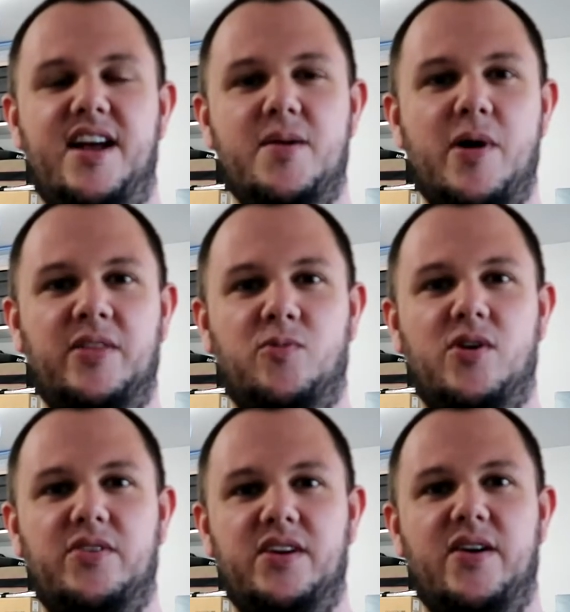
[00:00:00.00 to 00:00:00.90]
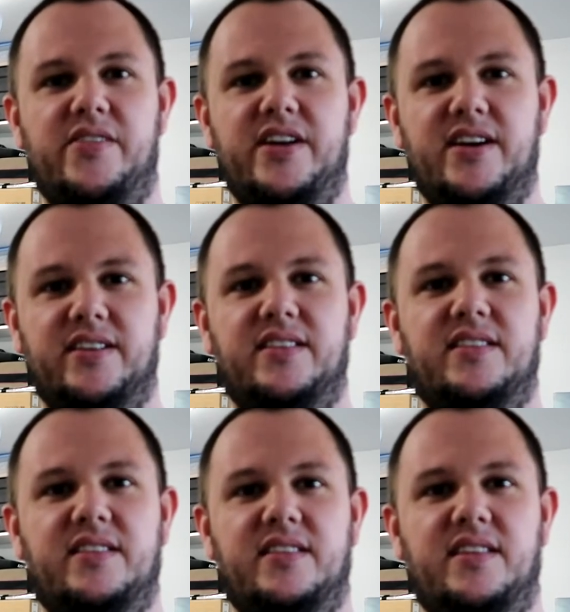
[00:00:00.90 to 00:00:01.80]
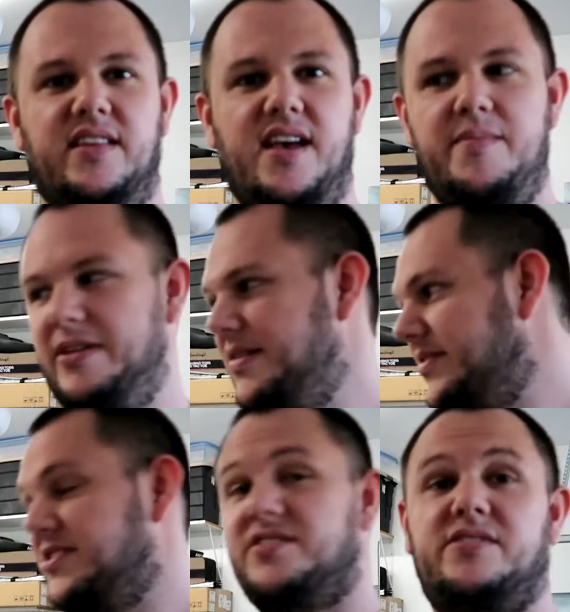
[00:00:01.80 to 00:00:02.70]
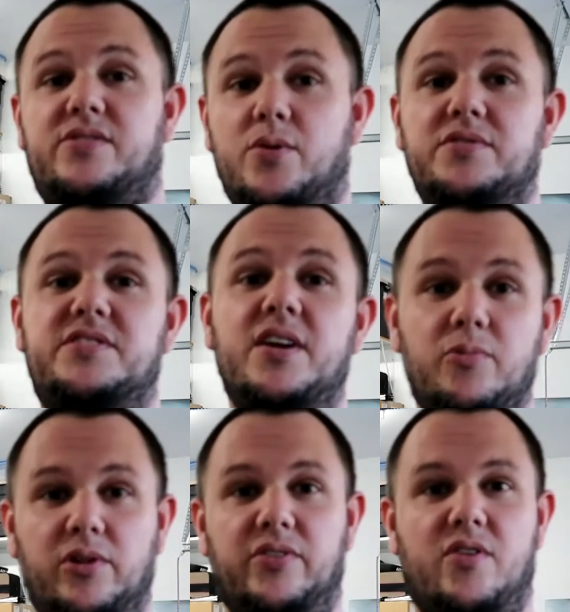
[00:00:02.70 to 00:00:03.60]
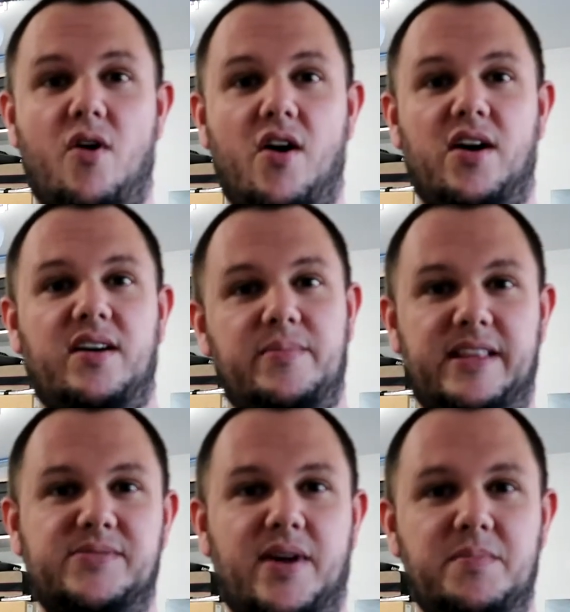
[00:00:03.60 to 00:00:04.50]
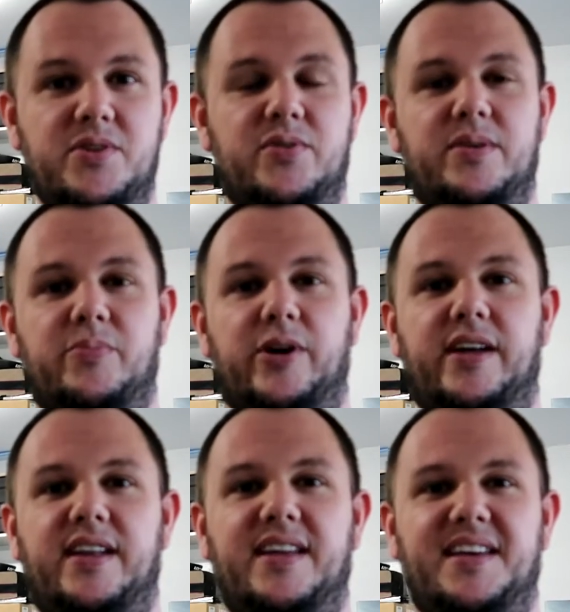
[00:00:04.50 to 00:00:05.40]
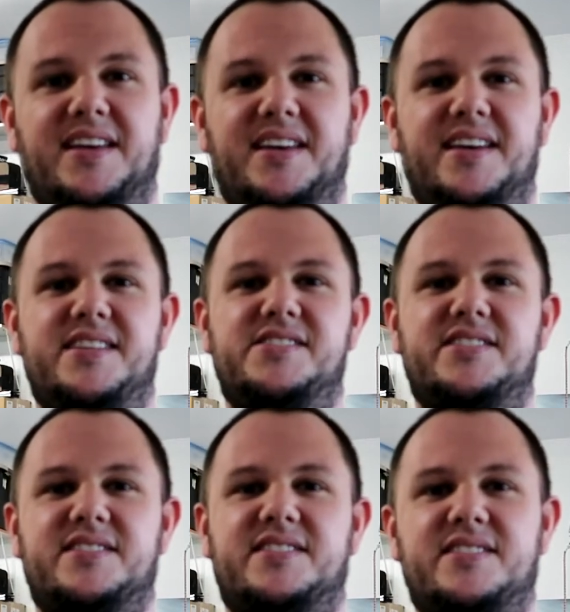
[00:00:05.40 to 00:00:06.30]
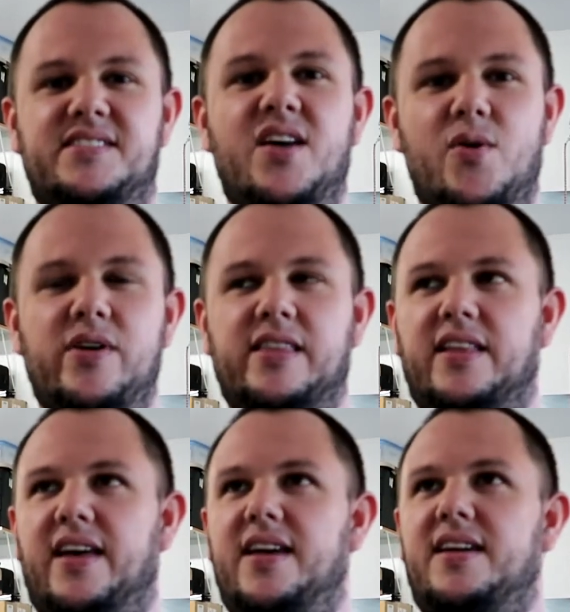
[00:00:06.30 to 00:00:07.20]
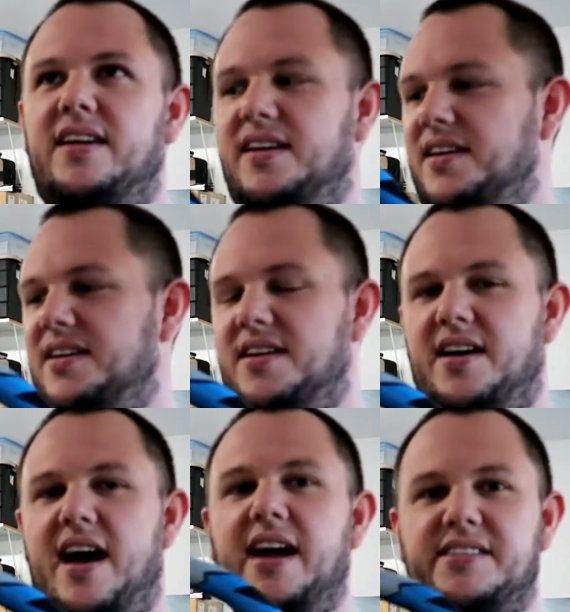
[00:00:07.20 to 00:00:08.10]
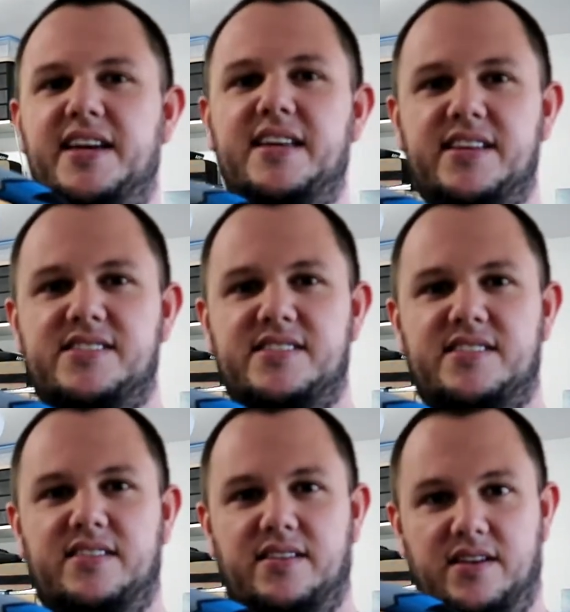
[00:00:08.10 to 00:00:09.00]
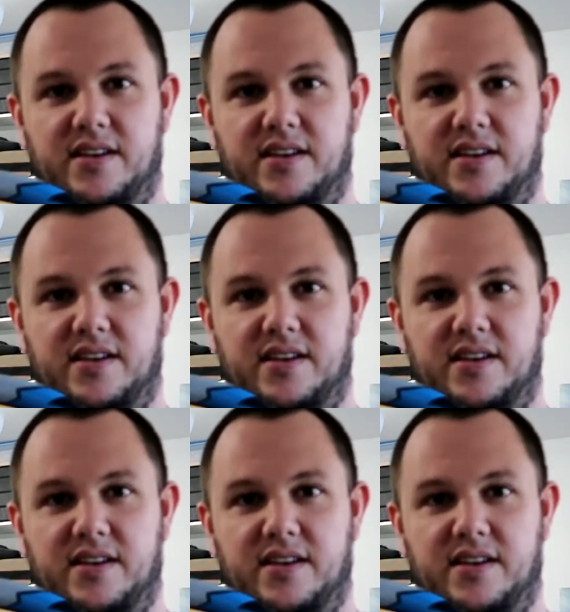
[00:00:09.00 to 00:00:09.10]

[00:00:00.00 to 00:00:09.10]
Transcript: everybody in the world can go out there and, I mean, even just throw a steering wheel in the car. I mean, that's what I'm doing, but just knowing that, like, I can take this